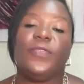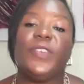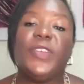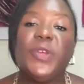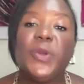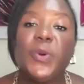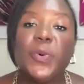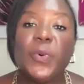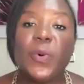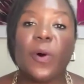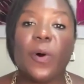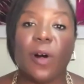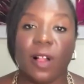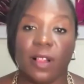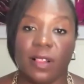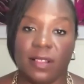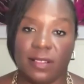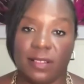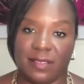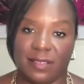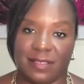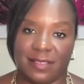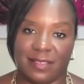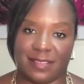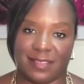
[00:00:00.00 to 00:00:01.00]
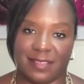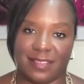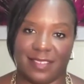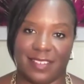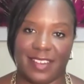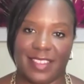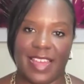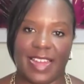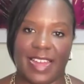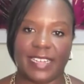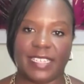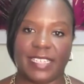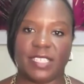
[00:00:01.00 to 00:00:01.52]
fuel
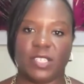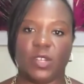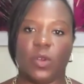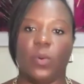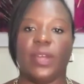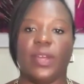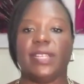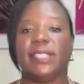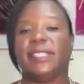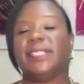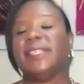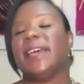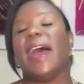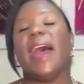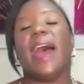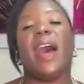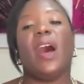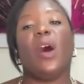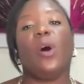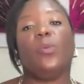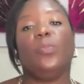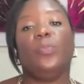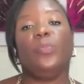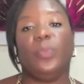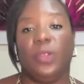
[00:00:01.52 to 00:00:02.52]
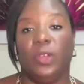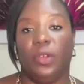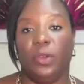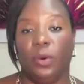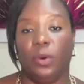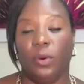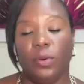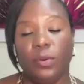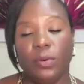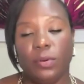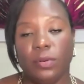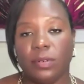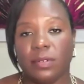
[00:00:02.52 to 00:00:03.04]
that is going to help
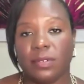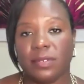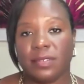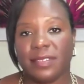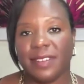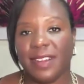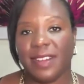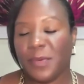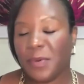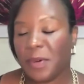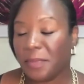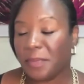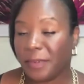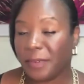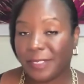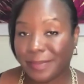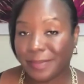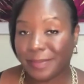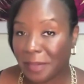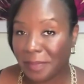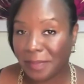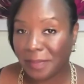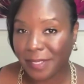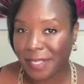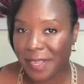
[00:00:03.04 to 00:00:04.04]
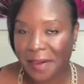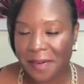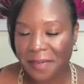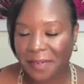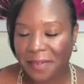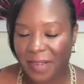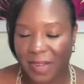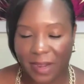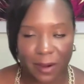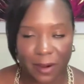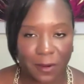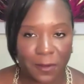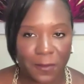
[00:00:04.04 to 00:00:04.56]
you, and what most people
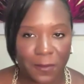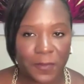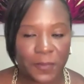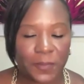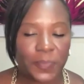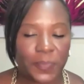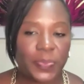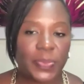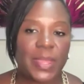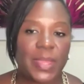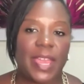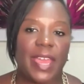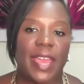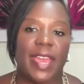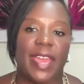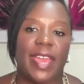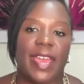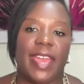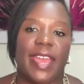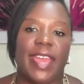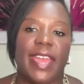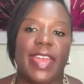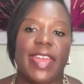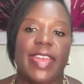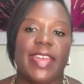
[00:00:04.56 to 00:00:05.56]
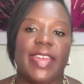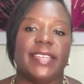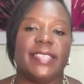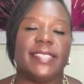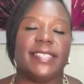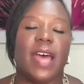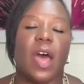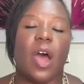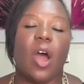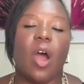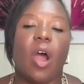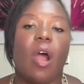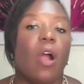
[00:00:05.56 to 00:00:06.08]
don't know,
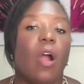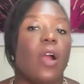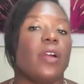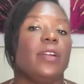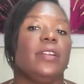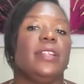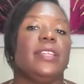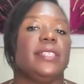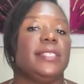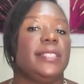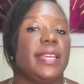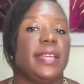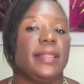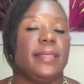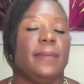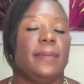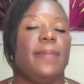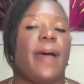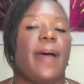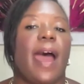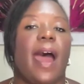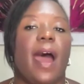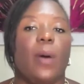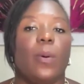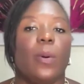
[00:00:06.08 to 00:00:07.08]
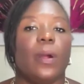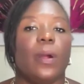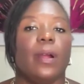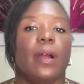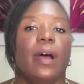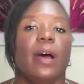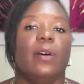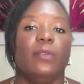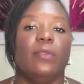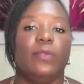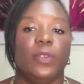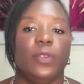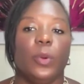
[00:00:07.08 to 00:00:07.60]
is harnessing the power
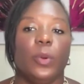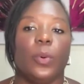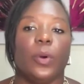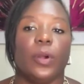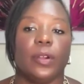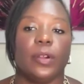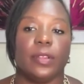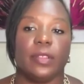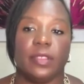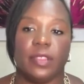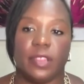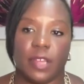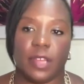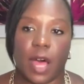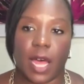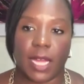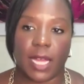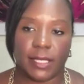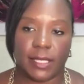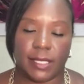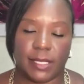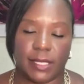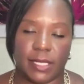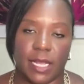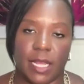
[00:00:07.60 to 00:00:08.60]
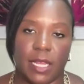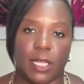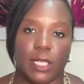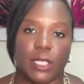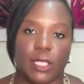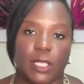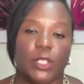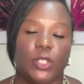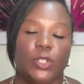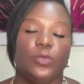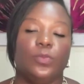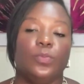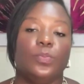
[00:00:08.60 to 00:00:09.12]
of your thoughts
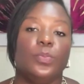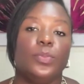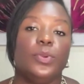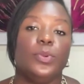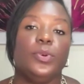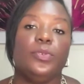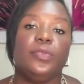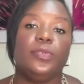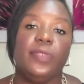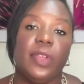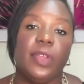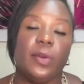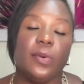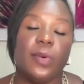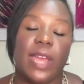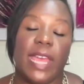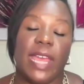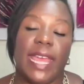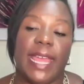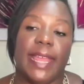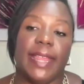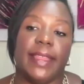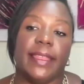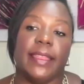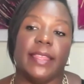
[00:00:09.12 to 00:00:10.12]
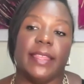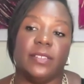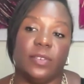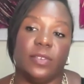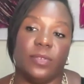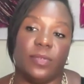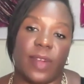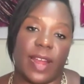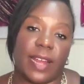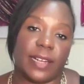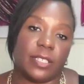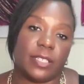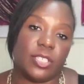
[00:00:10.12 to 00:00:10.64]
to move you in the
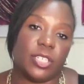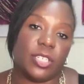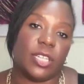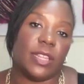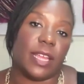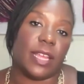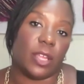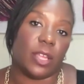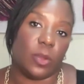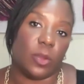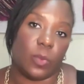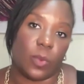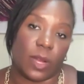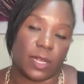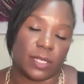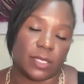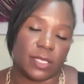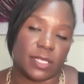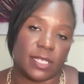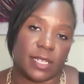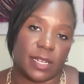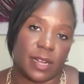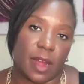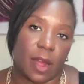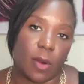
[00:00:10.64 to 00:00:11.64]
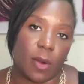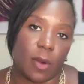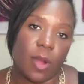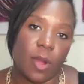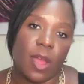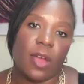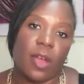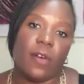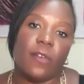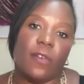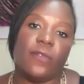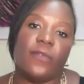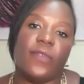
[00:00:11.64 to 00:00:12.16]
direction that you want to go.
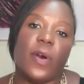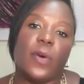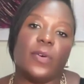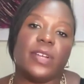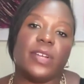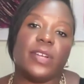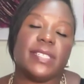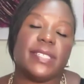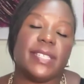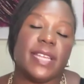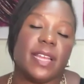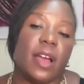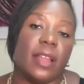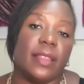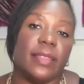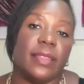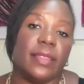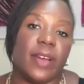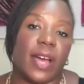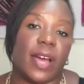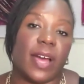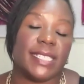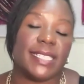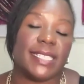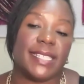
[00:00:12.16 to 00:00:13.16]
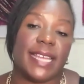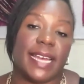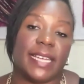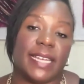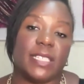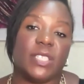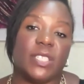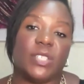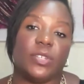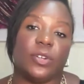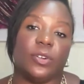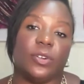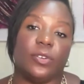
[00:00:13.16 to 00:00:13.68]
Focusing on thoughts
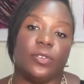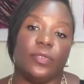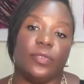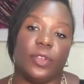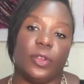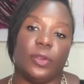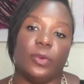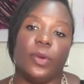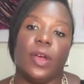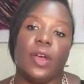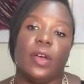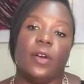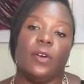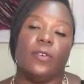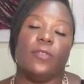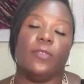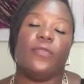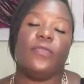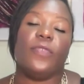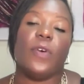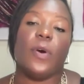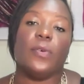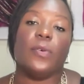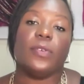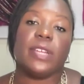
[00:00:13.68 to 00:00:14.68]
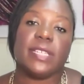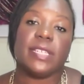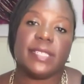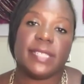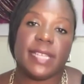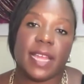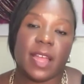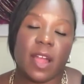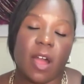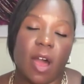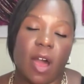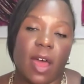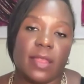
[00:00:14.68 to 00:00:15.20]
that serve you,
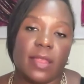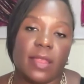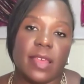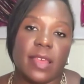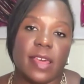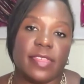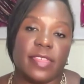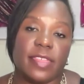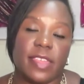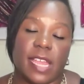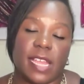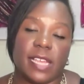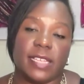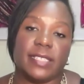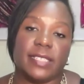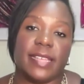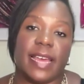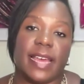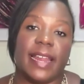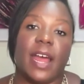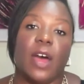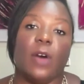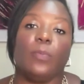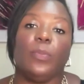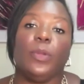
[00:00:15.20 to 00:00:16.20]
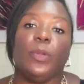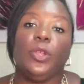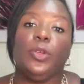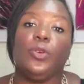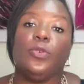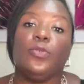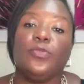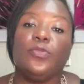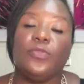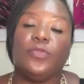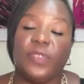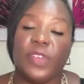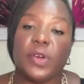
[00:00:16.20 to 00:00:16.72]
focusing on the things that help
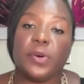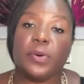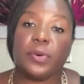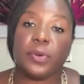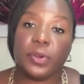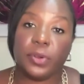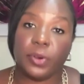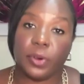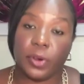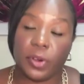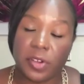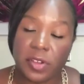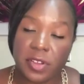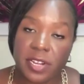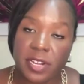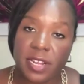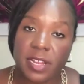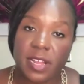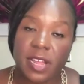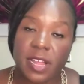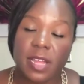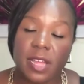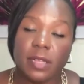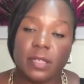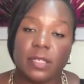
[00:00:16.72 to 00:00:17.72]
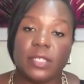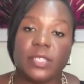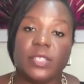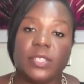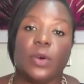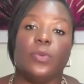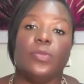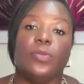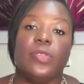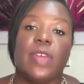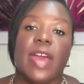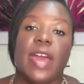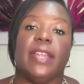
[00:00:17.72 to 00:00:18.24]
you feel good
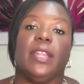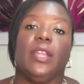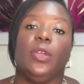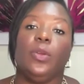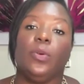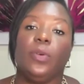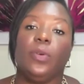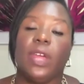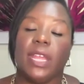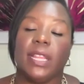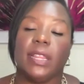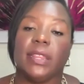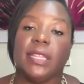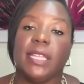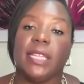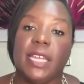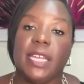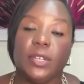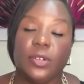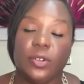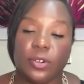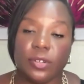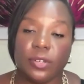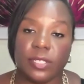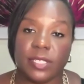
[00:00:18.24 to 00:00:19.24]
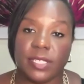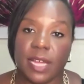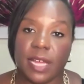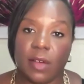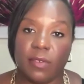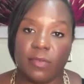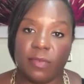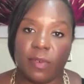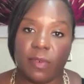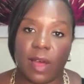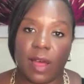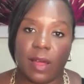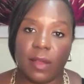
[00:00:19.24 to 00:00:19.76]
so then you can lead
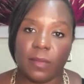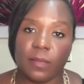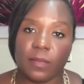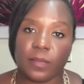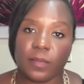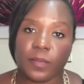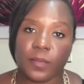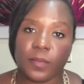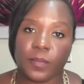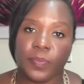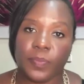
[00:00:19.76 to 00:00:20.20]
yourself well.